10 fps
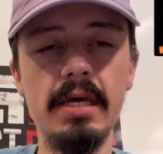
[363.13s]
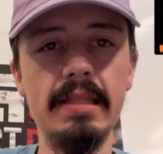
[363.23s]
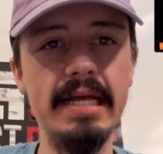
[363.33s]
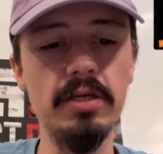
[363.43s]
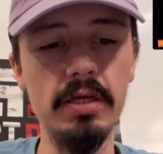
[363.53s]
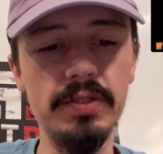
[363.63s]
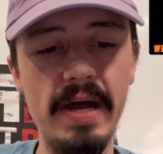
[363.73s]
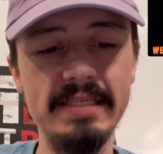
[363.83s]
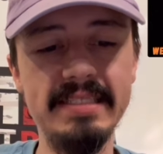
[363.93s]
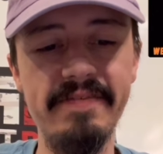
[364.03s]
That's also
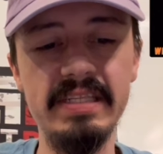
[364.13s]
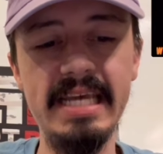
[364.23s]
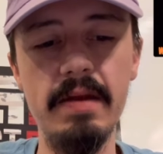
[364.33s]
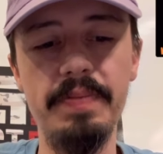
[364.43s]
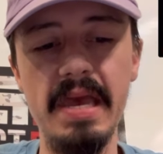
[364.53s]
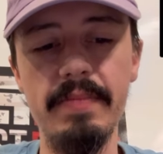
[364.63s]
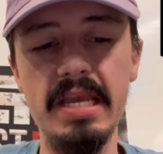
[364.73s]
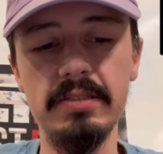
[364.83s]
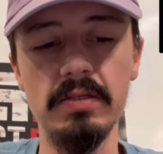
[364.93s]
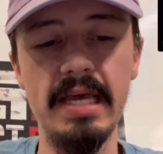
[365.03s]
at 7:10 p.m.
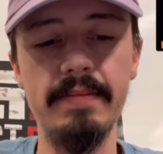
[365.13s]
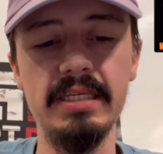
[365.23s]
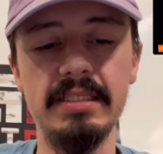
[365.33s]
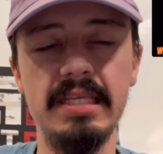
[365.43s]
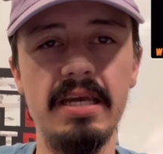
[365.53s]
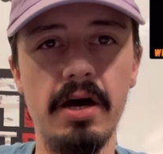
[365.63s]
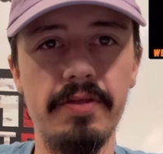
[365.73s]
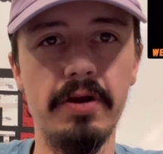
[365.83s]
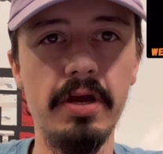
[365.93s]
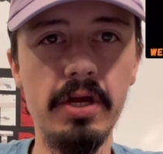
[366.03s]
Eastern Time. This is the
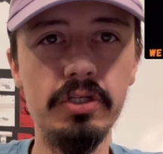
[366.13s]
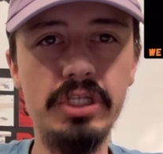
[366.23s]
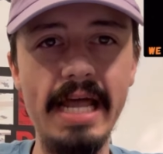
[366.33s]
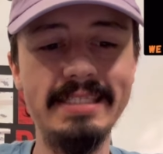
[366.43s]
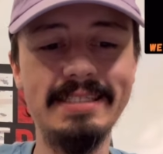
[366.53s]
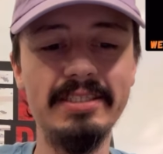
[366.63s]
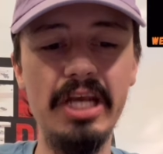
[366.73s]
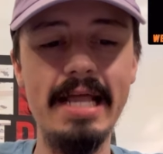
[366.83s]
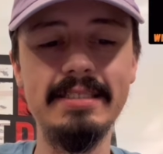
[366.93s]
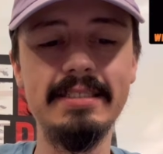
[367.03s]
other Jets,
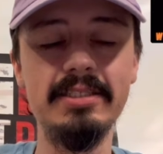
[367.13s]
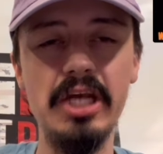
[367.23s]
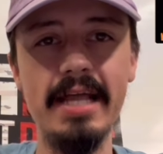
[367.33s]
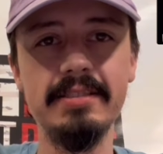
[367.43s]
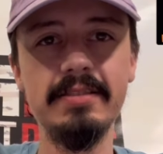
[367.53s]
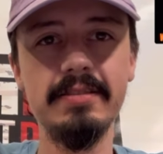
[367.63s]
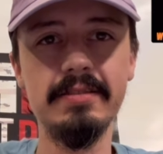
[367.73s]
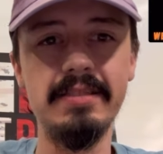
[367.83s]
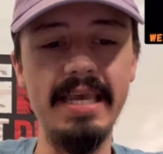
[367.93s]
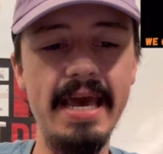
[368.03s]
Jets, Jets,
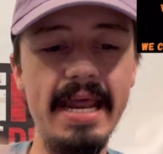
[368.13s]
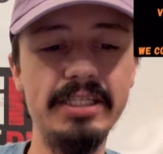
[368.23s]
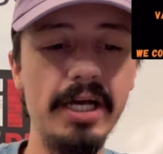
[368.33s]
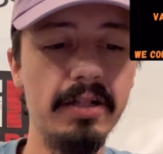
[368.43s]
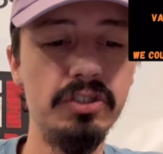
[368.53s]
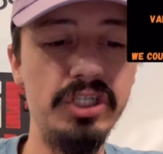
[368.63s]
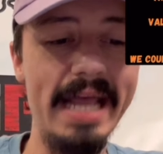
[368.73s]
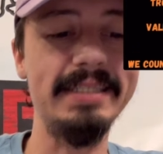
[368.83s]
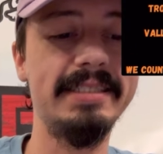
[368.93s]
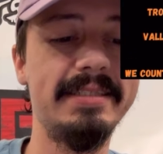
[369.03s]
the NHL
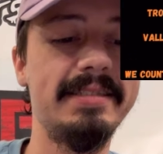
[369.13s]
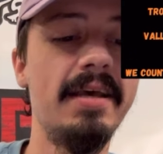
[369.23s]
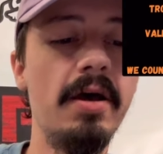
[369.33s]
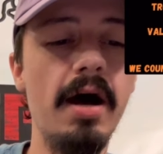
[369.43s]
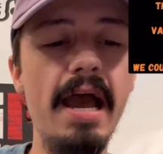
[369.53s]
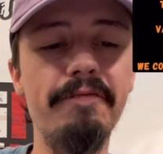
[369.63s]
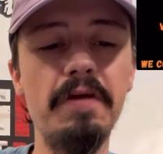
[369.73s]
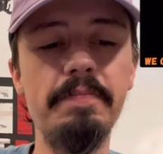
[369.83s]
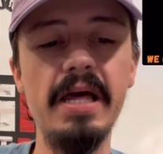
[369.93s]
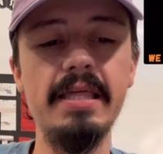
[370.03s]
Jets. All right,
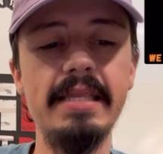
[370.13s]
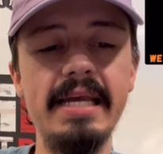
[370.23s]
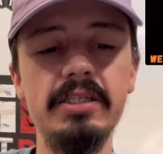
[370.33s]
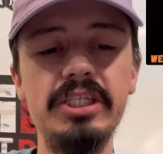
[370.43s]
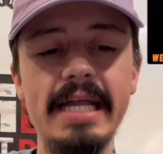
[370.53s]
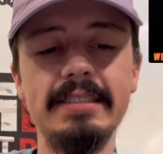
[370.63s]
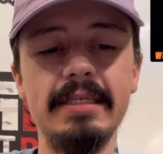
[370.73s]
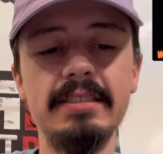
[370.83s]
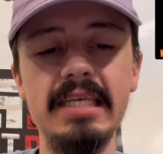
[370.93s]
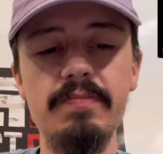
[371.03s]
free play of the day, Jets,
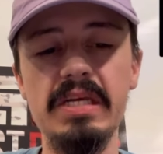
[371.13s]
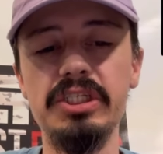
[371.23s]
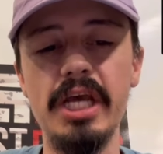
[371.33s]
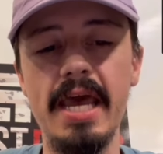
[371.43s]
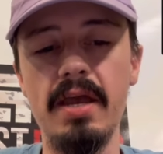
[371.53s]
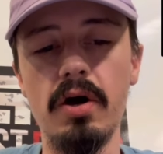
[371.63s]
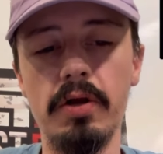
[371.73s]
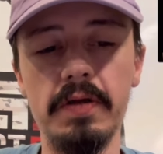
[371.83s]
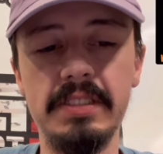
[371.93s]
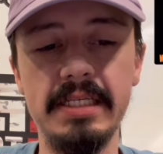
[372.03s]
CBJ
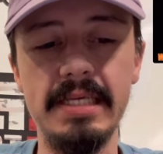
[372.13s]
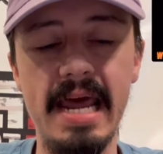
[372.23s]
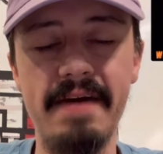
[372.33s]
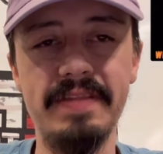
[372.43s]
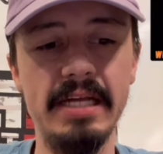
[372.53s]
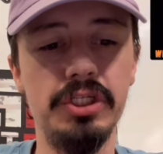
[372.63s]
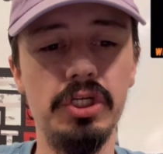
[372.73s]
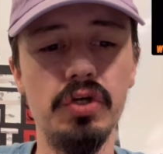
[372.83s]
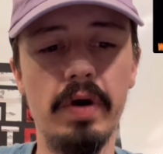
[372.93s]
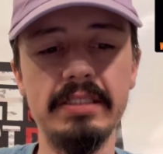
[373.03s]
under six and a half. That
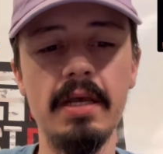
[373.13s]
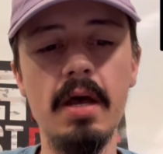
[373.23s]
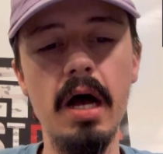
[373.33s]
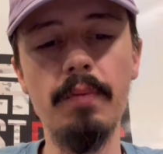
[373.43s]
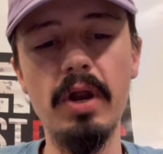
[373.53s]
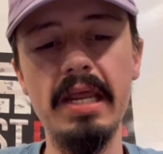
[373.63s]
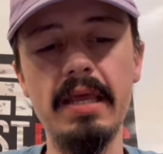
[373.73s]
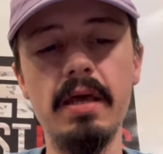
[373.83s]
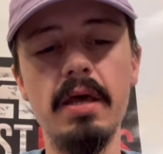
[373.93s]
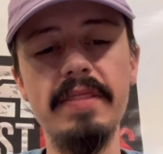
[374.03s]
should do us. I'm
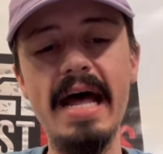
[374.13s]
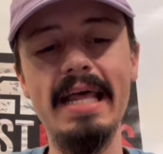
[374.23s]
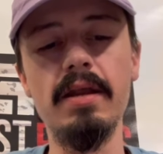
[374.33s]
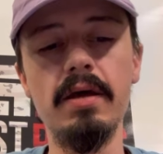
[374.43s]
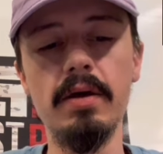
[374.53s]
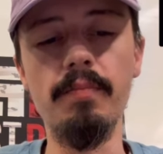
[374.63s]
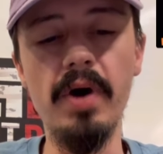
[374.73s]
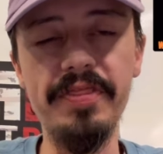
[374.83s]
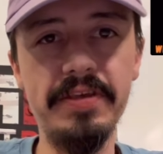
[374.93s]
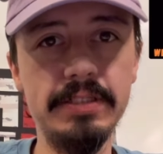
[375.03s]
running that
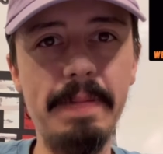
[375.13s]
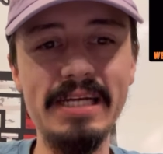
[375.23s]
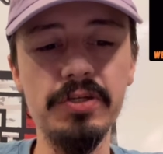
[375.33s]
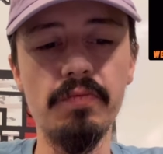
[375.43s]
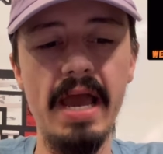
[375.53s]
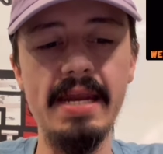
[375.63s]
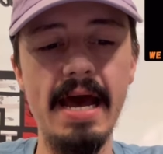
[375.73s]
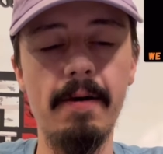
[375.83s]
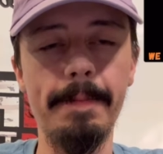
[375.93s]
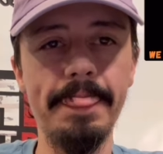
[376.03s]
month special right
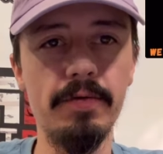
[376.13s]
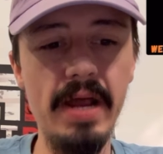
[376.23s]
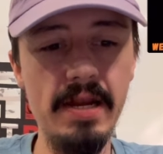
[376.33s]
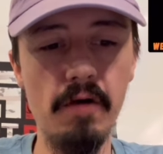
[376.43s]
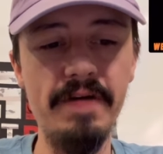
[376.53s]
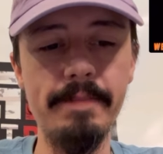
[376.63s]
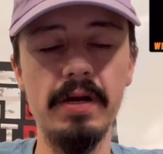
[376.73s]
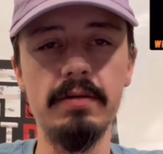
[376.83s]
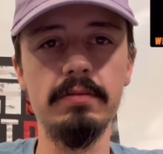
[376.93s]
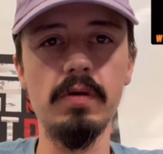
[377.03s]
now, Red
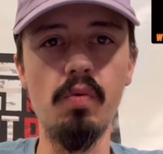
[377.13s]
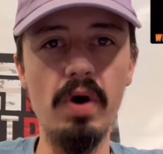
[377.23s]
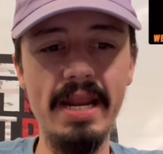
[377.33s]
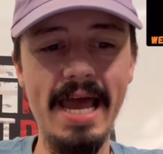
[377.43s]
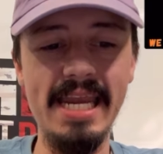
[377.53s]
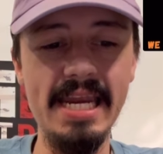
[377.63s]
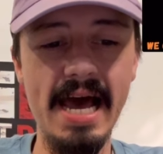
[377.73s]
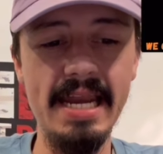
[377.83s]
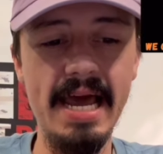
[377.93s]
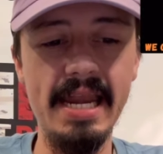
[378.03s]
November.
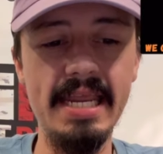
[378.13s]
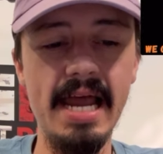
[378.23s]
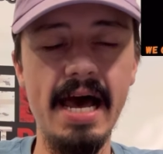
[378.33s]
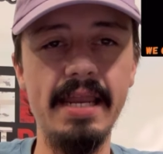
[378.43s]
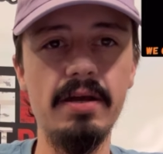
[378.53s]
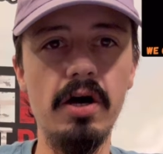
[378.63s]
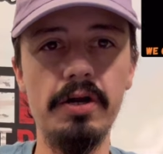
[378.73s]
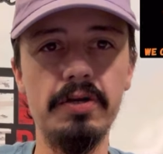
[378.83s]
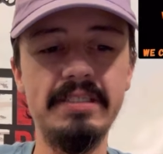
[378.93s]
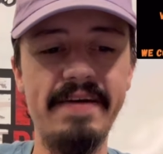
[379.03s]
199.99
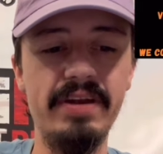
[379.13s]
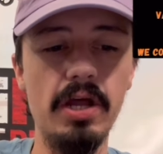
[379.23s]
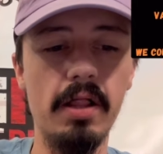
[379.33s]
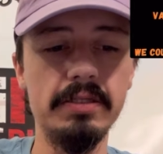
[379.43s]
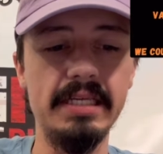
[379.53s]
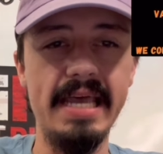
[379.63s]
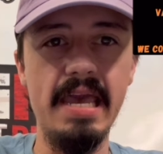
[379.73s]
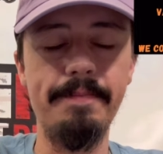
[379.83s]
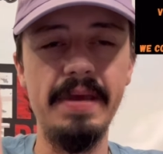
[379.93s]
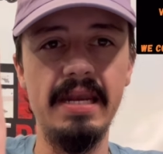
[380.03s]
under $7 a
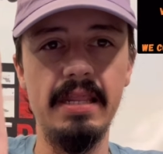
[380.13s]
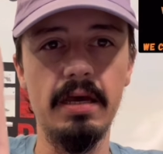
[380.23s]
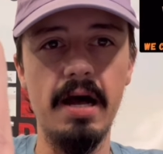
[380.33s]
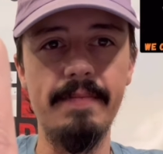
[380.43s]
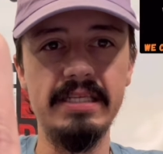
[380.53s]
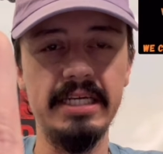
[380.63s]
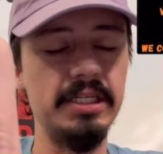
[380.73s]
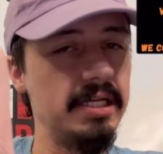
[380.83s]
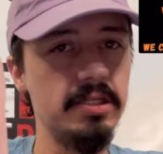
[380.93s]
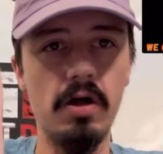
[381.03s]
day pinned in the comment
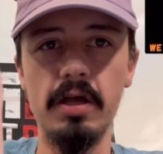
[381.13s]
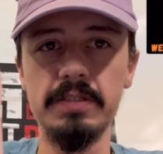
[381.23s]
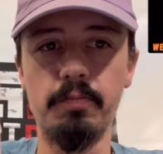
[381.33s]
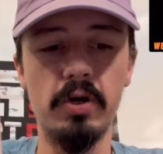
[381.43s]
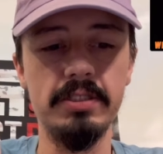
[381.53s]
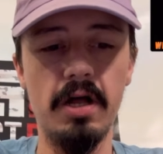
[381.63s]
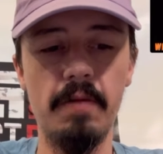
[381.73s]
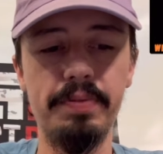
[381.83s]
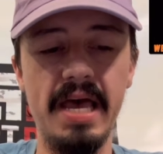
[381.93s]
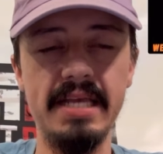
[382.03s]
section it's all sports all
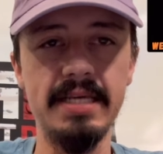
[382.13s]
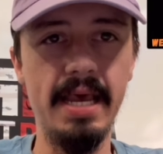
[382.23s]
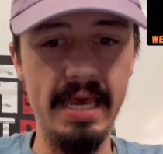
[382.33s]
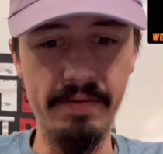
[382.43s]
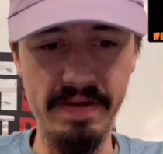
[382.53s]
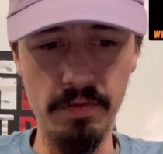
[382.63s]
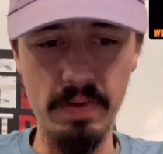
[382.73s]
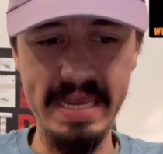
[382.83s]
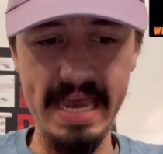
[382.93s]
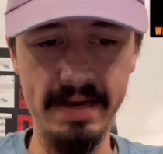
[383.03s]
plays and we have the
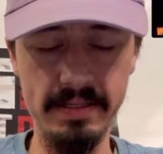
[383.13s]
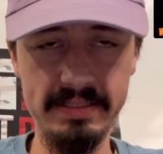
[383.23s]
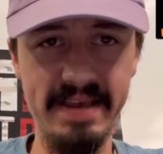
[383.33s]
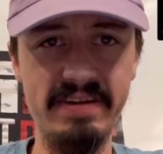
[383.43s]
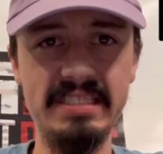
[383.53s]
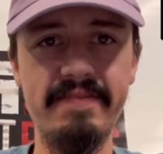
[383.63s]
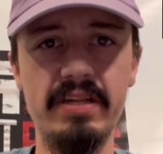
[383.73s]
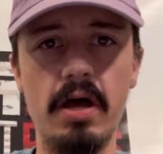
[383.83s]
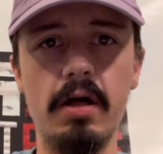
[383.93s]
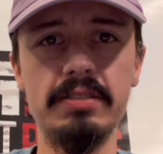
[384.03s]
weekend
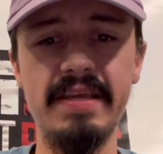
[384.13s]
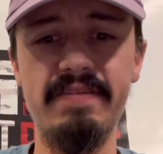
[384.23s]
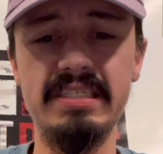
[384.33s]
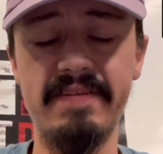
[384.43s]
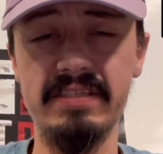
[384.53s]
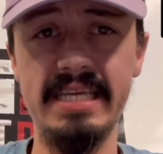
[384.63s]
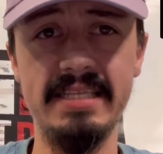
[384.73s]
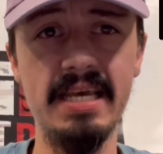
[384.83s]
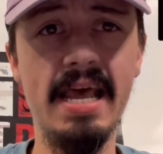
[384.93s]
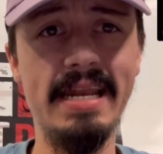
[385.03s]

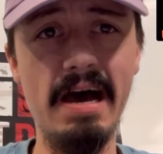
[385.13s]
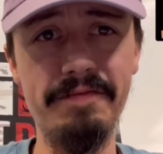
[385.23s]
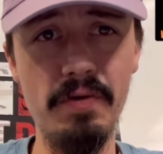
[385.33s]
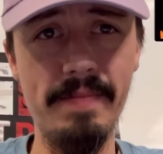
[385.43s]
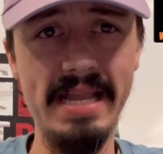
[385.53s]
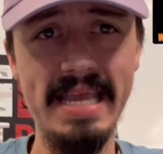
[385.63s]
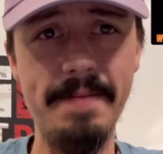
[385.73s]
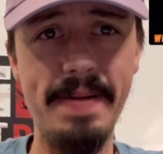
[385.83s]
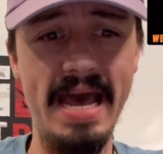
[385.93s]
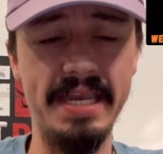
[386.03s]
$77.77 now if you want my day
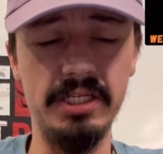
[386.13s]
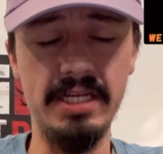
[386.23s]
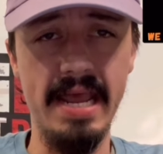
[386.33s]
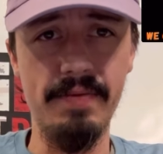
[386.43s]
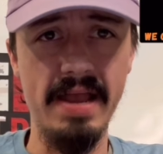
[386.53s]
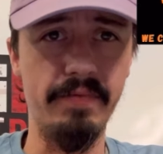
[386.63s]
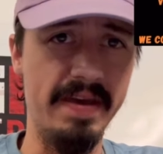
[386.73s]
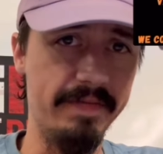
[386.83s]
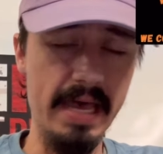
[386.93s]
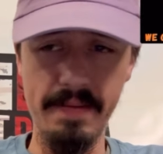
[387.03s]
package today right we
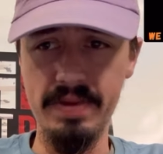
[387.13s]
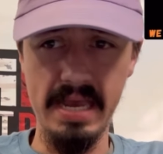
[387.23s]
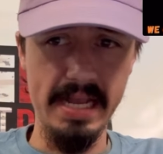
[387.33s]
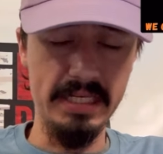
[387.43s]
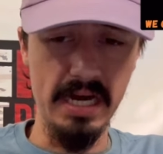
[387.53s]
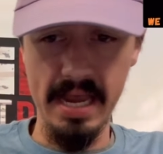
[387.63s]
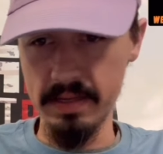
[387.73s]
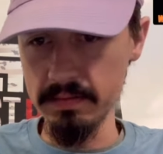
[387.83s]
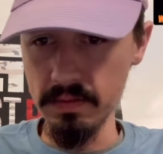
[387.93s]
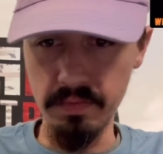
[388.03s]
have nba
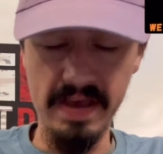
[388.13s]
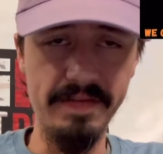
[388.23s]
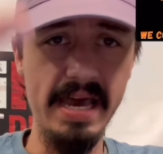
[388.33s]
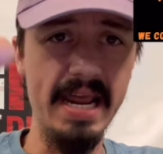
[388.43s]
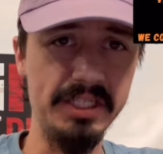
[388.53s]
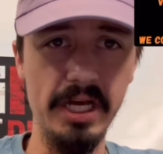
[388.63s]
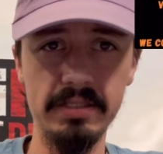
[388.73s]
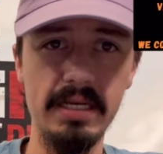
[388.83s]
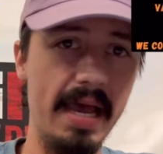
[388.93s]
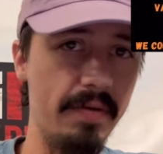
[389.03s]
tonight we have NHL
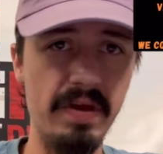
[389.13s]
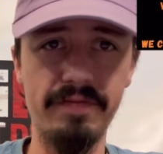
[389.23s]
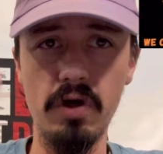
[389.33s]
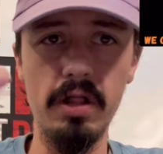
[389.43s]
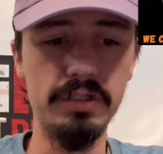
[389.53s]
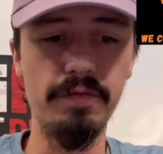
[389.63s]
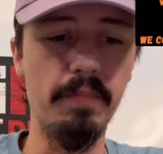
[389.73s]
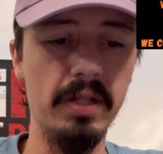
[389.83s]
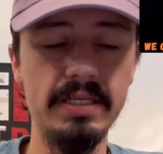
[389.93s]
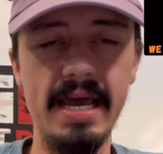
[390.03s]
tonight. We have college
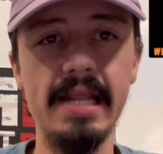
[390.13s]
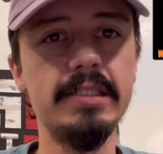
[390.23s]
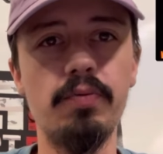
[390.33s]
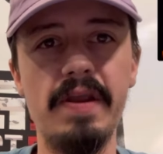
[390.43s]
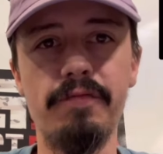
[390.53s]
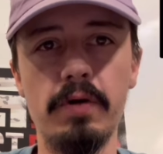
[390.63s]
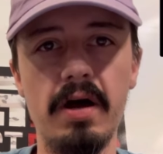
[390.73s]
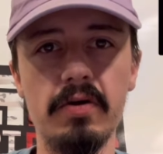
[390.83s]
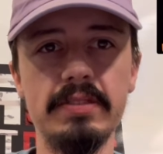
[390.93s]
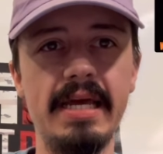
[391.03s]
football tonight. It's
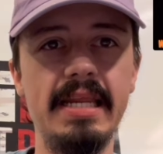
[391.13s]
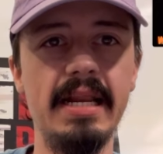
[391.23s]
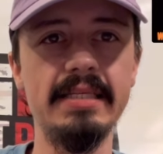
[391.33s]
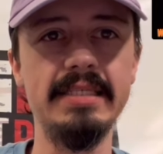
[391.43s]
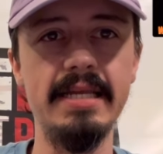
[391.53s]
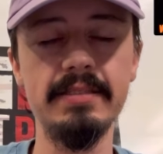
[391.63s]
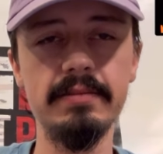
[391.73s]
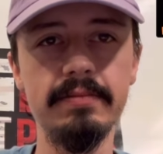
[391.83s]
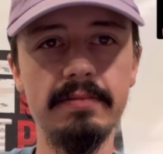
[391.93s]
$24.99.